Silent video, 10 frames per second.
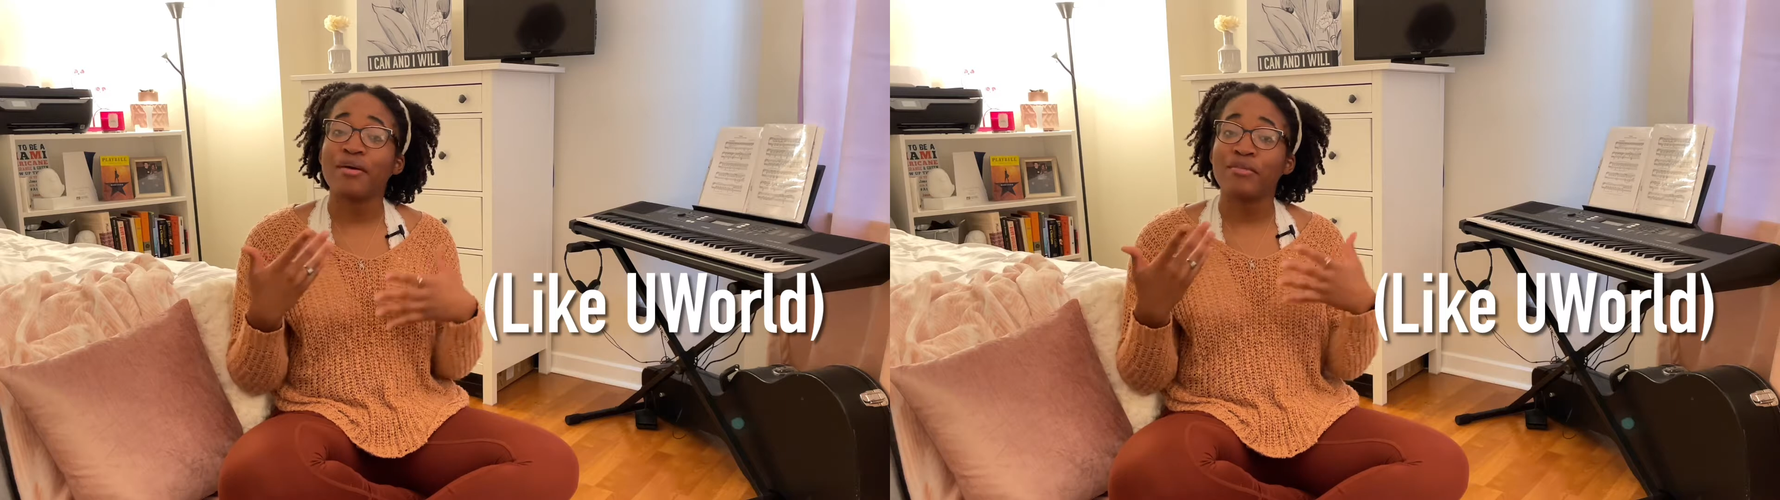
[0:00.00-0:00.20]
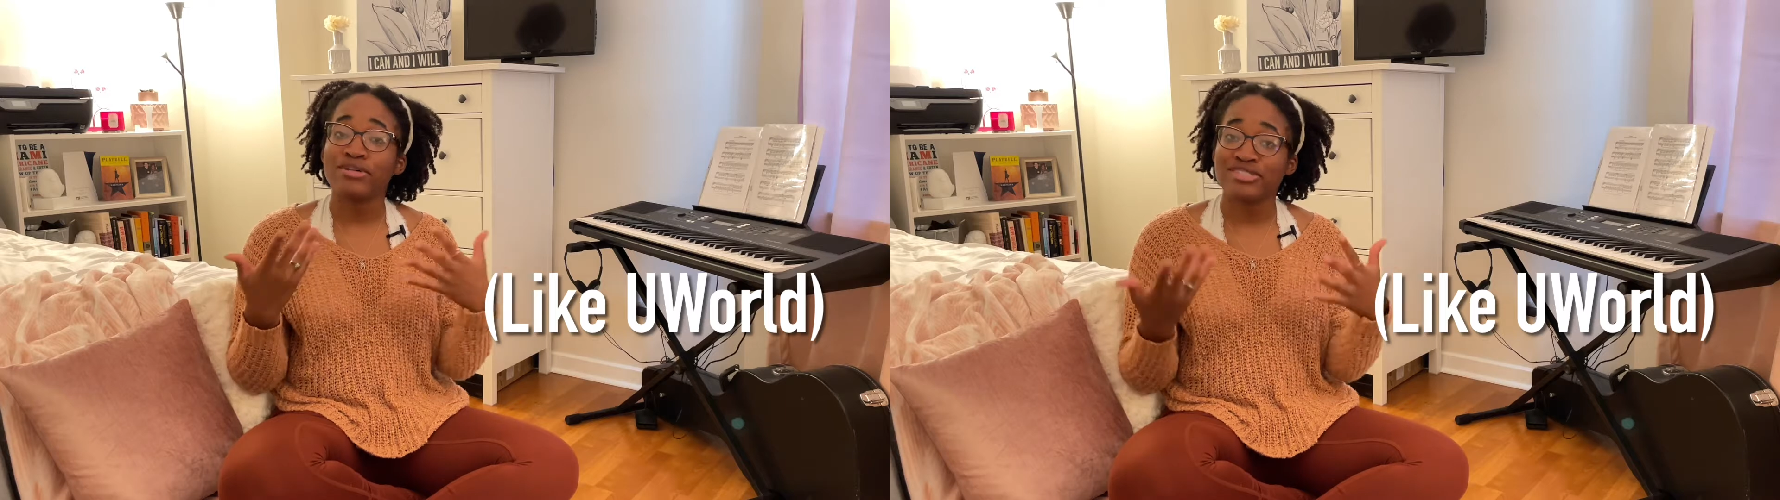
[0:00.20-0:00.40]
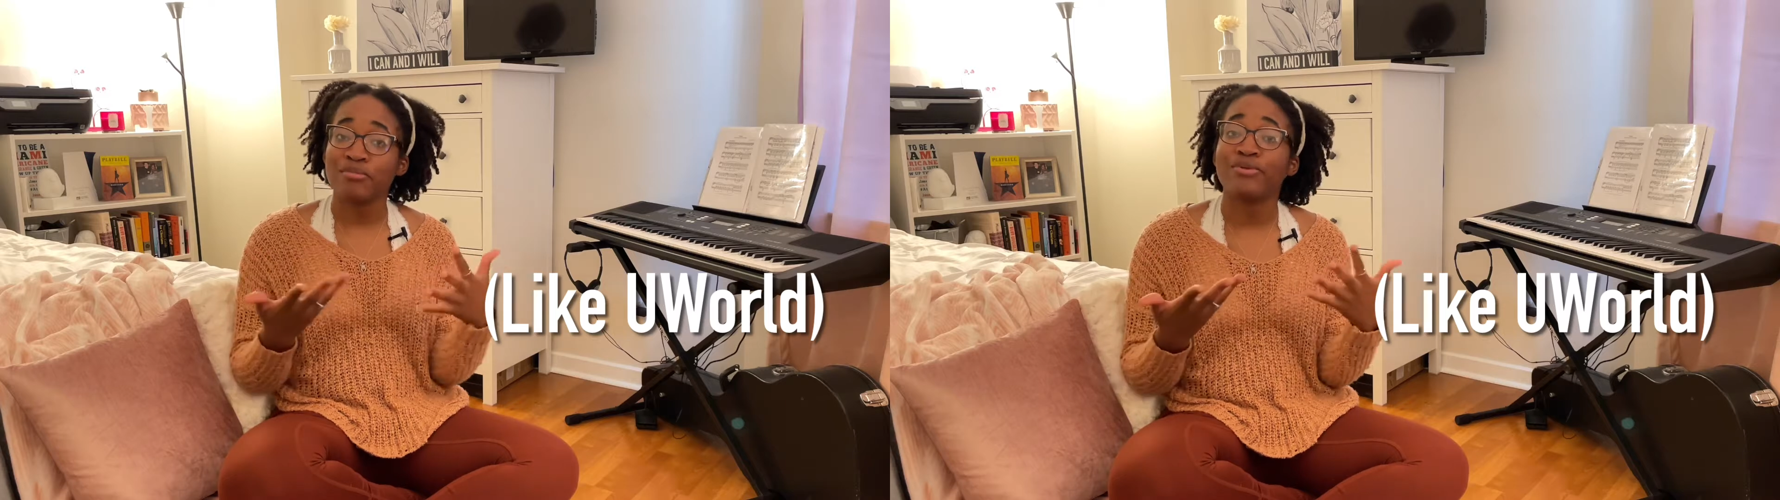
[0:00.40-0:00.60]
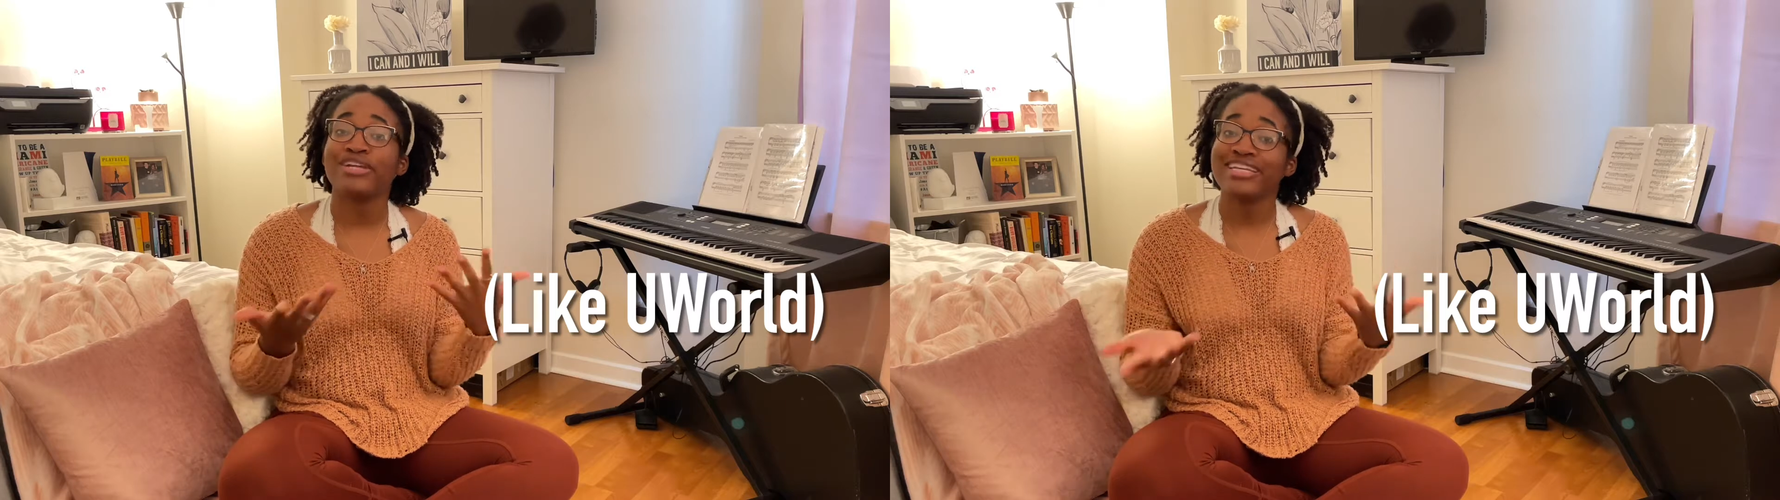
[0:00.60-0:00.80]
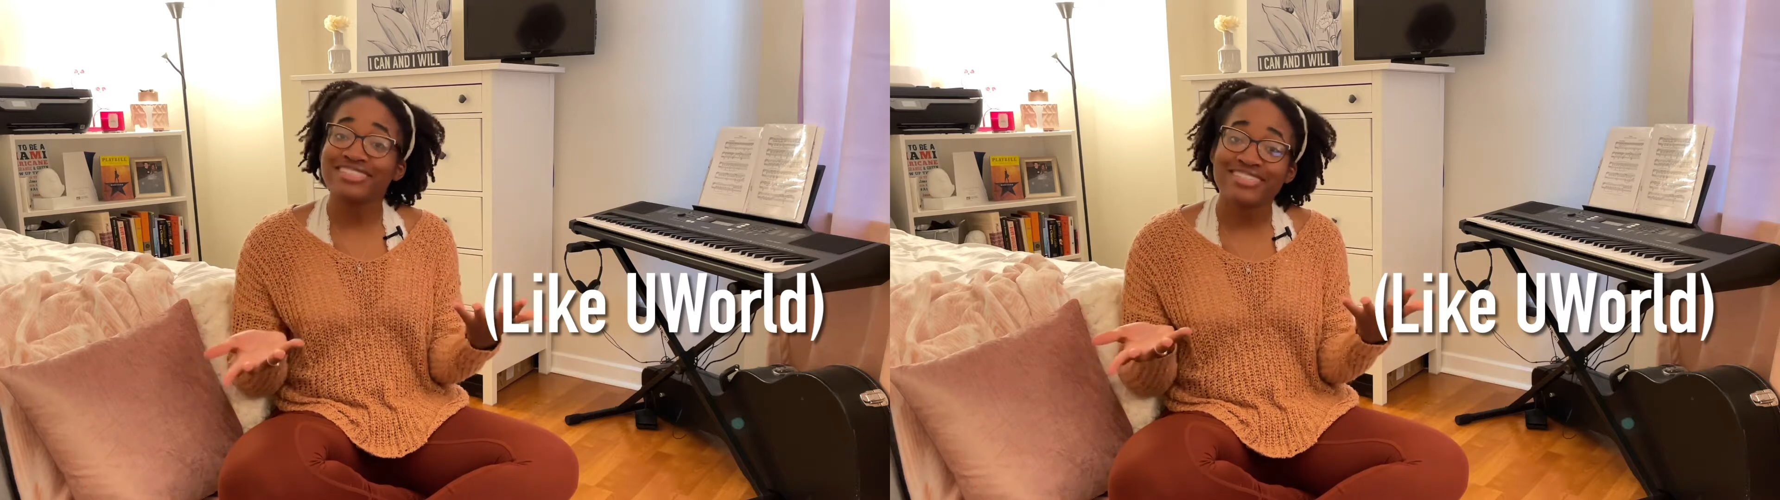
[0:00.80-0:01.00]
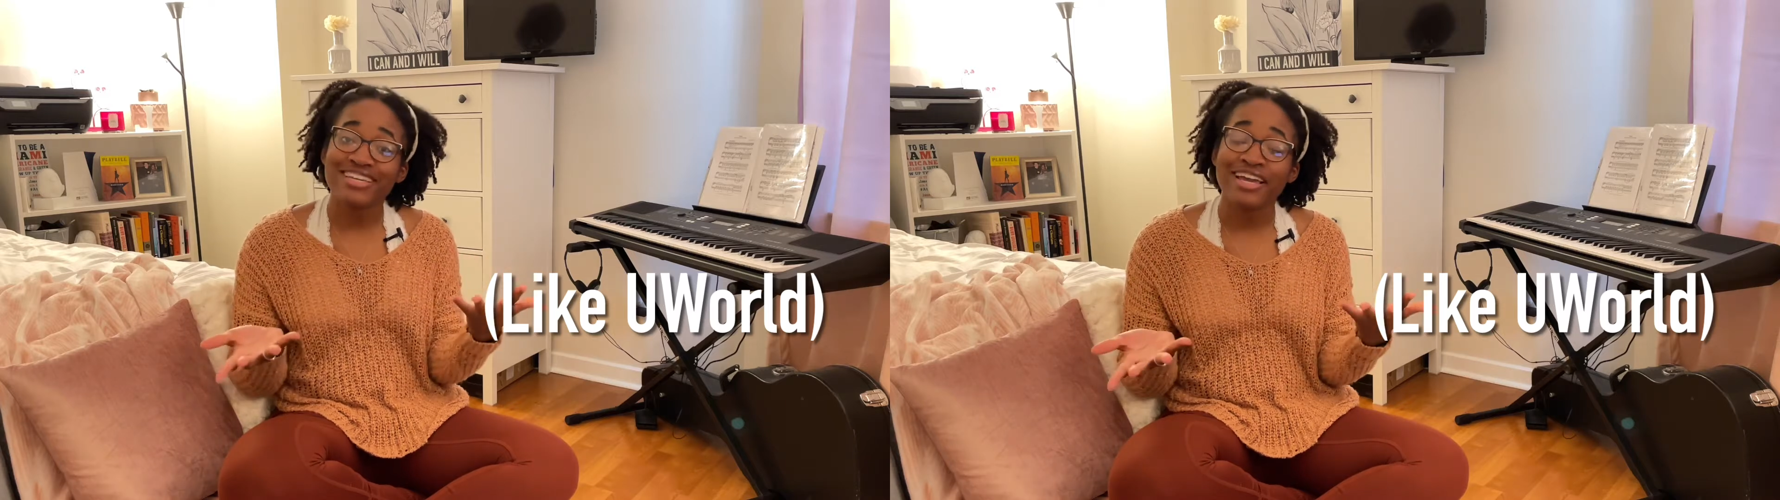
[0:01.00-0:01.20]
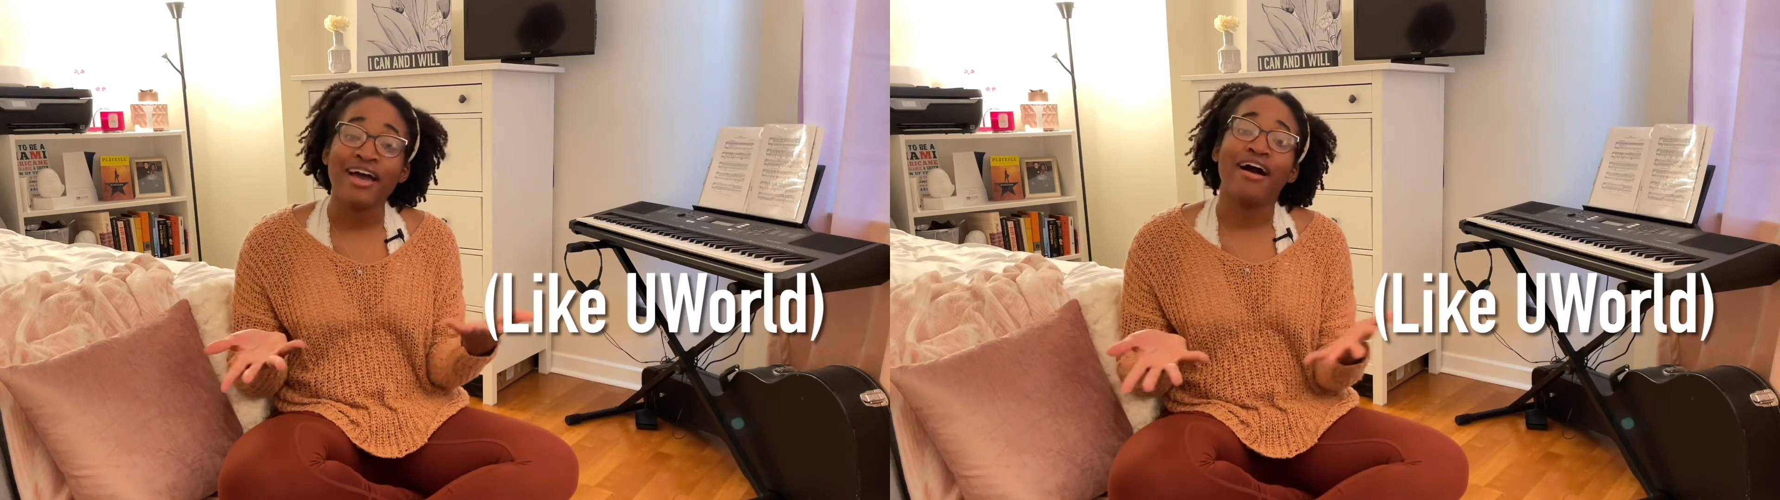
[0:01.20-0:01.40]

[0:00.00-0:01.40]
more simple and easy